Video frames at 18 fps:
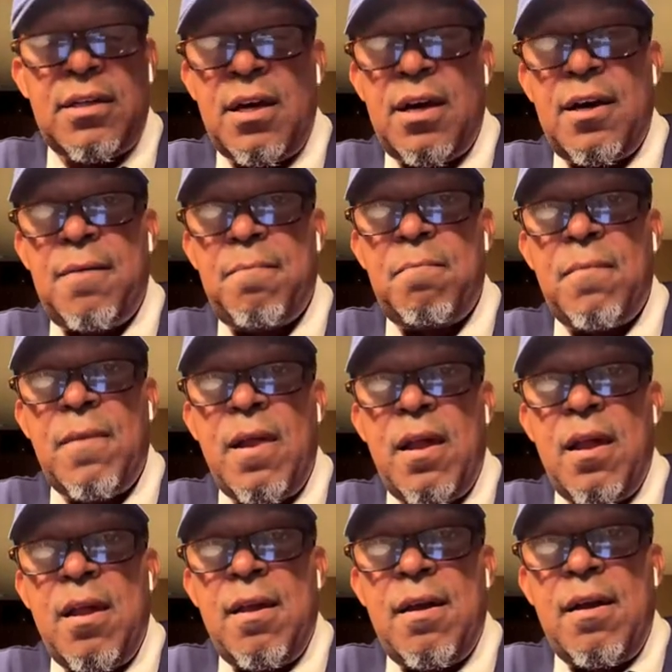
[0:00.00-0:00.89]

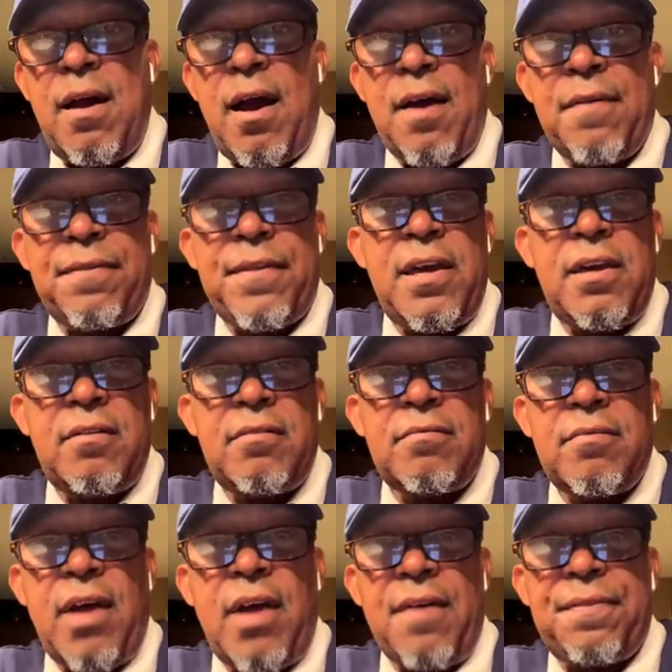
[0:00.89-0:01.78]
And I
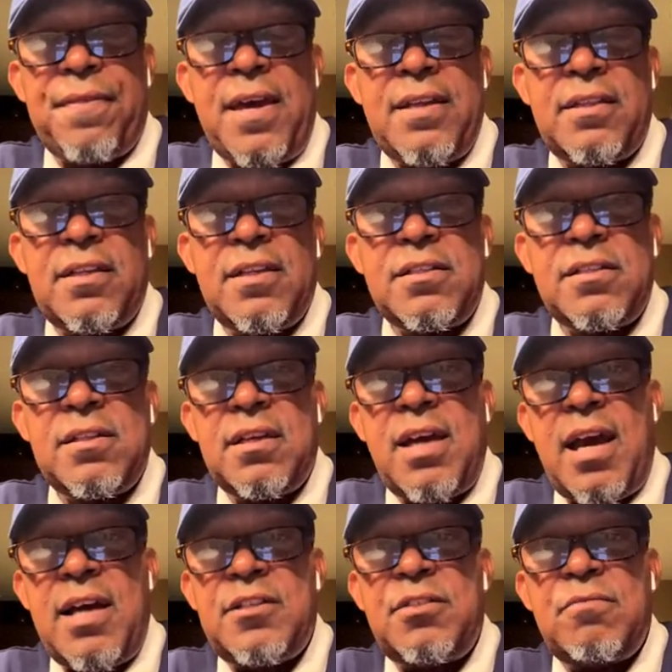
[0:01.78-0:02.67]
think
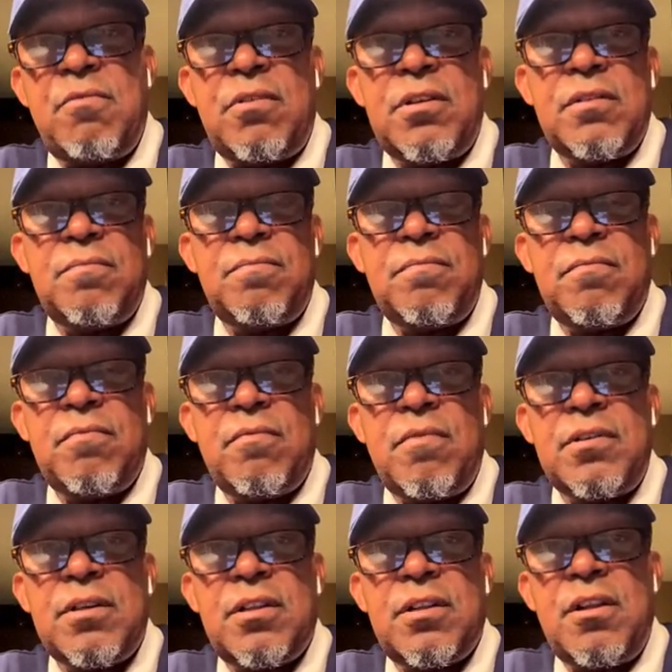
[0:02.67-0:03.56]
this is it, guys. You
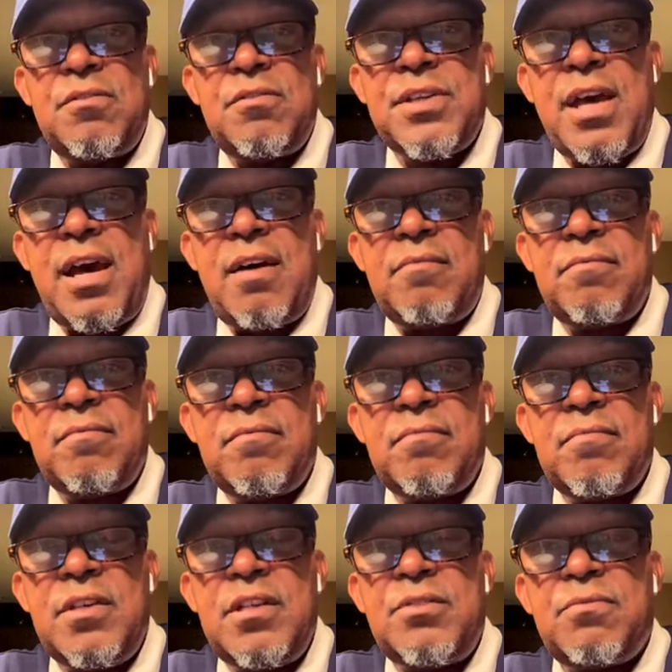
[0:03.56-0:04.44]
want to close
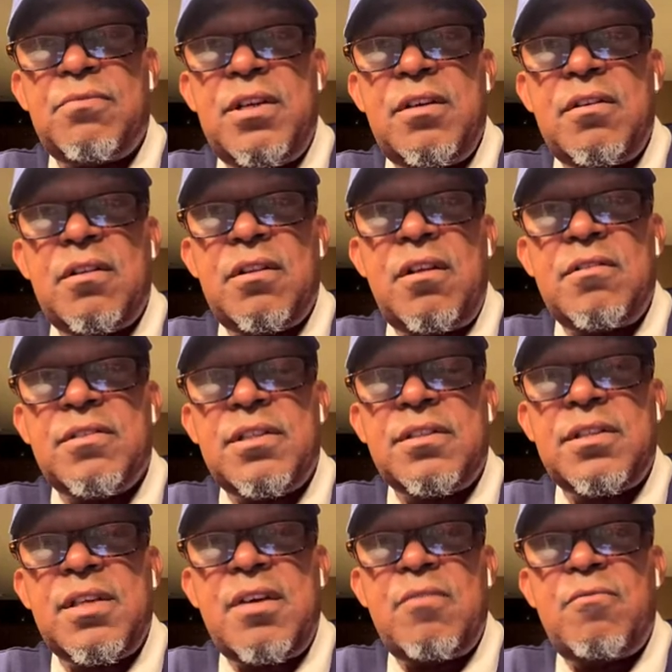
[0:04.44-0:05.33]
out? Each one of you
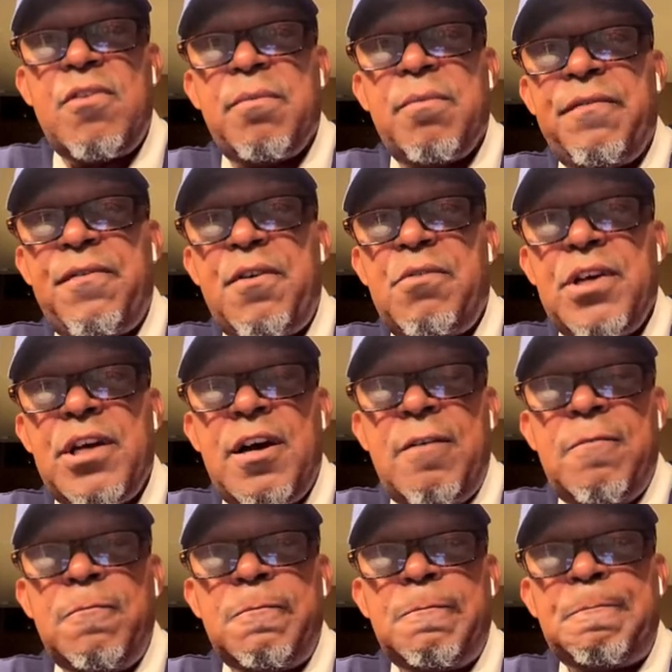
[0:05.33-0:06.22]
close to say a word
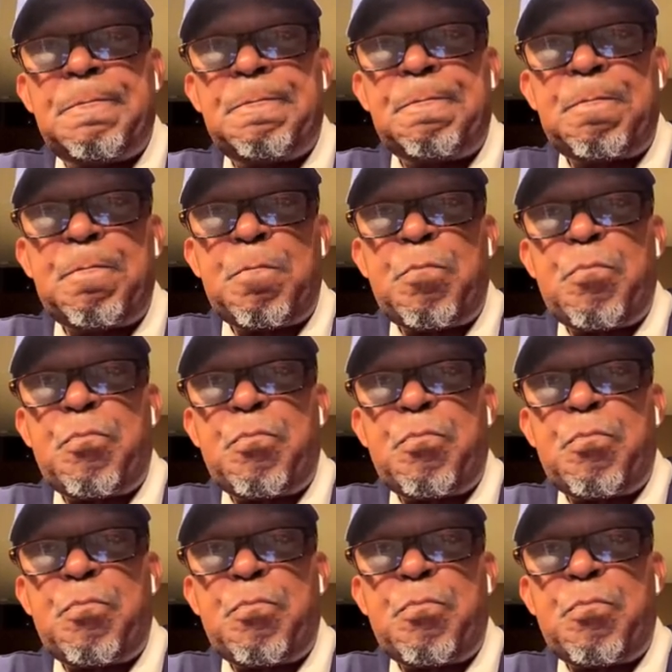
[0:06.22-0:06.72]
before we go?